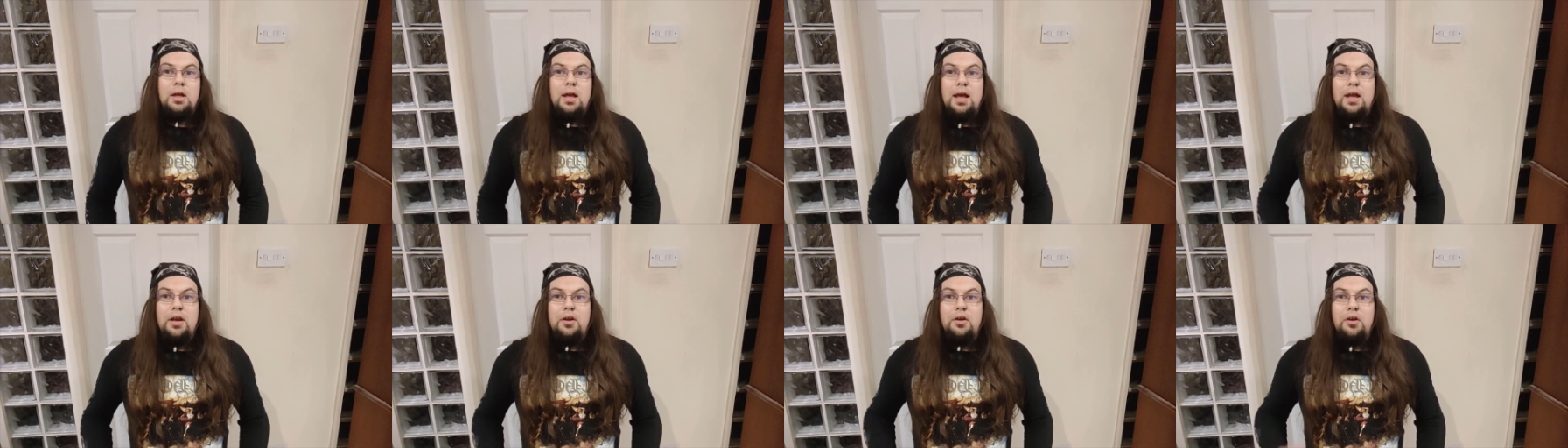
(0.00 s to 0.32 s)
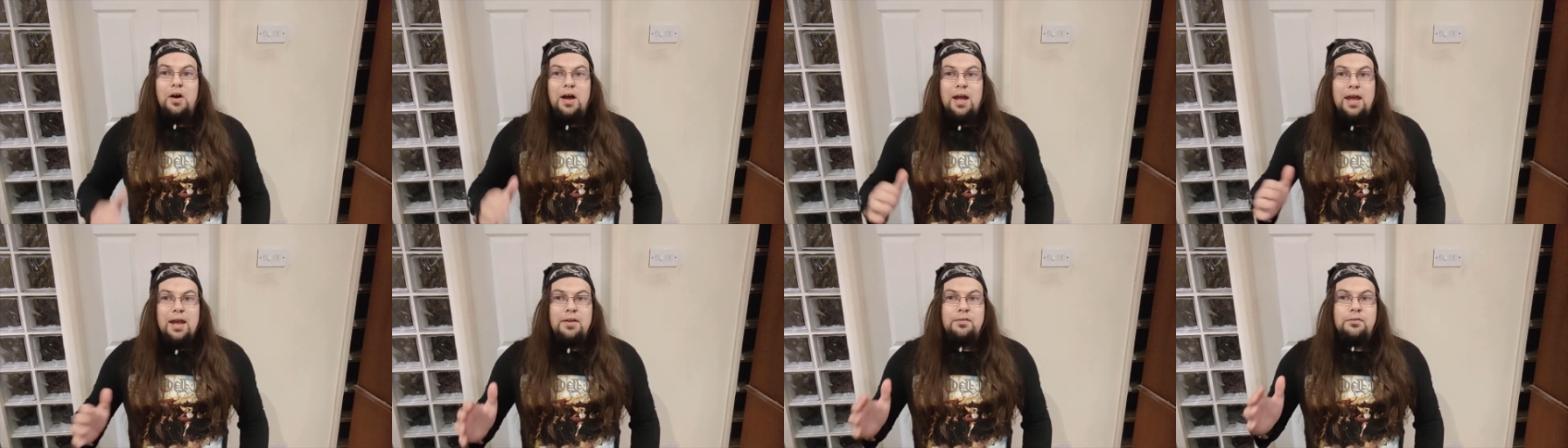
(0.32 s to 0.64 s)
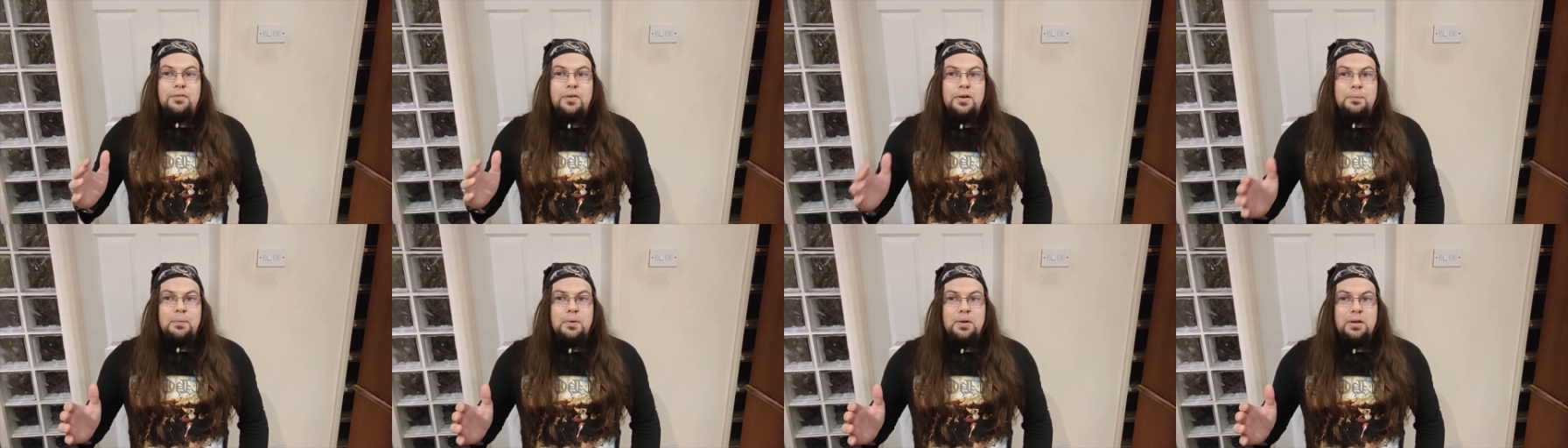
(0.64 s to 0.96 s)
and not
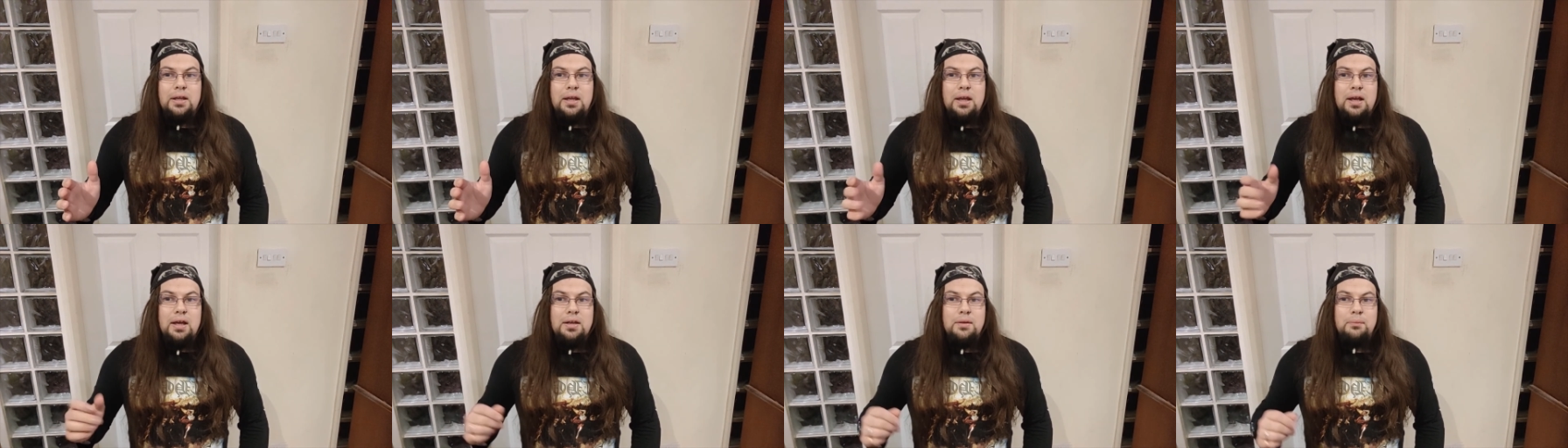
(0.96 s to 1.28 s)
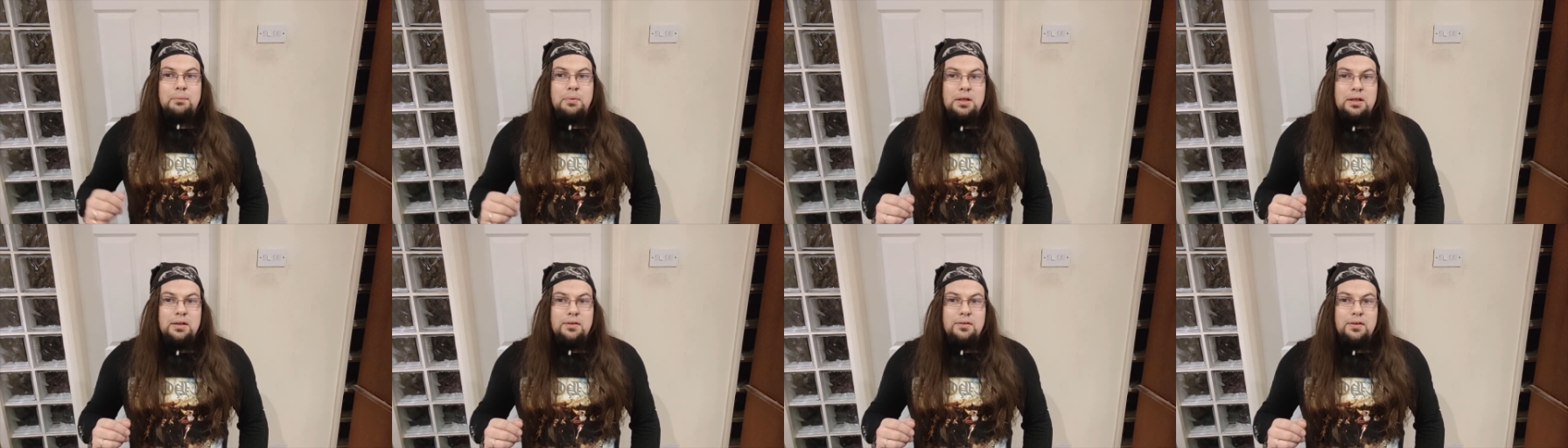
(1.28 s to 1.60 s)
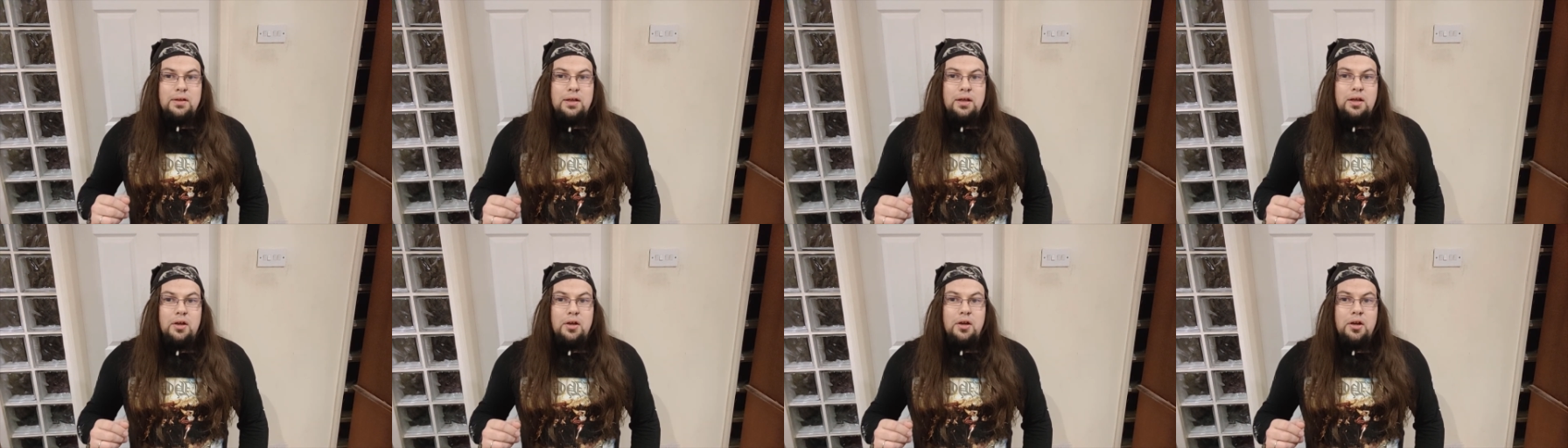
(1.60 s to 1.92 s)
everybody had a
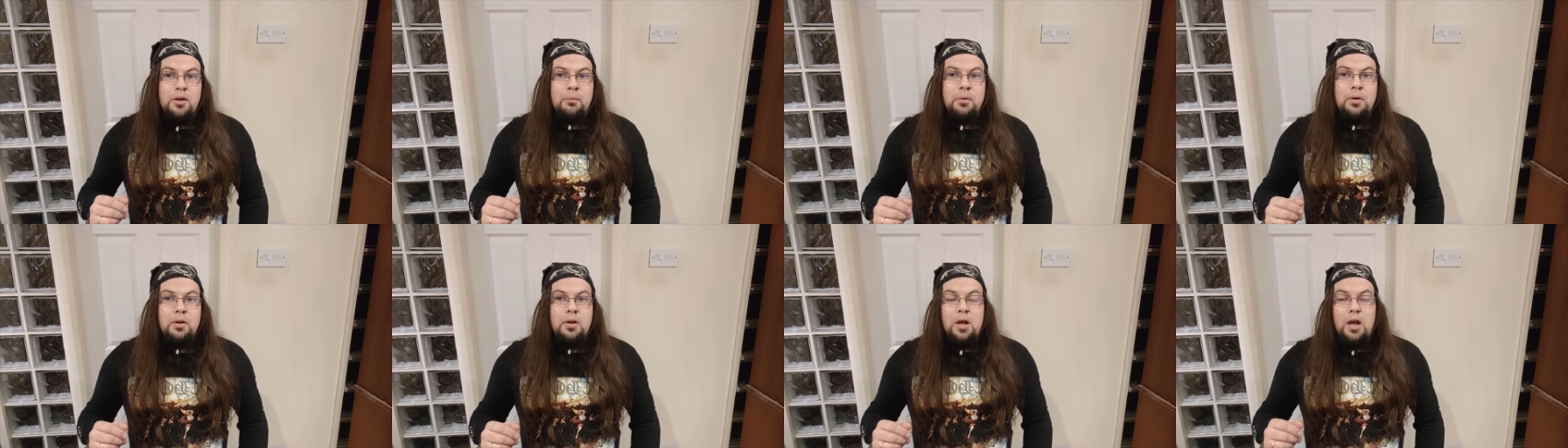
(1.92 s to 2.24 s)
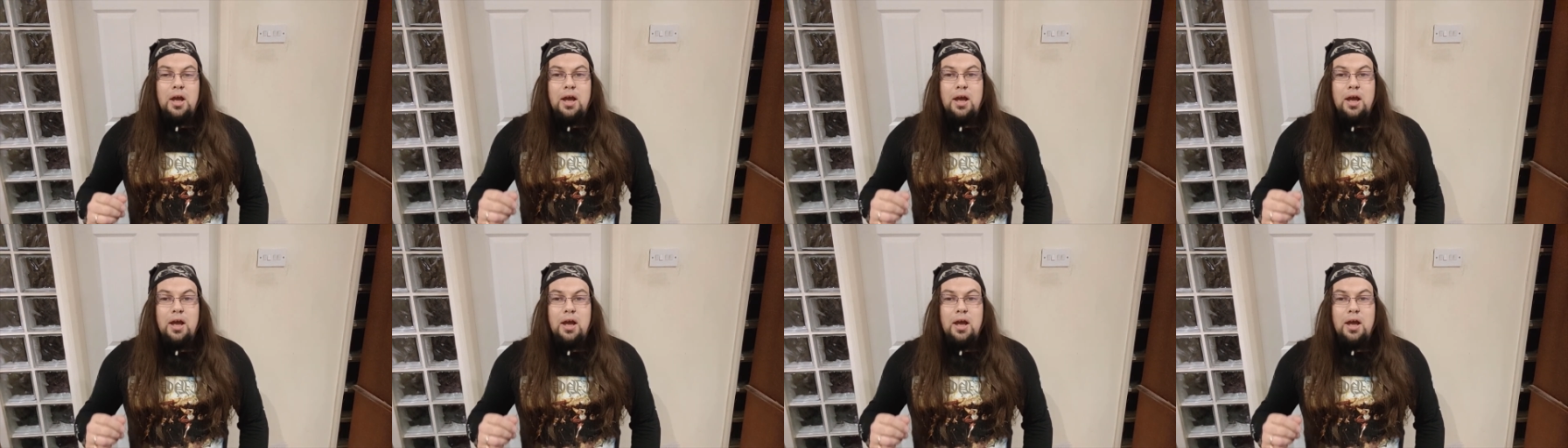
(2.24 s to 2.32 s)
PC at home,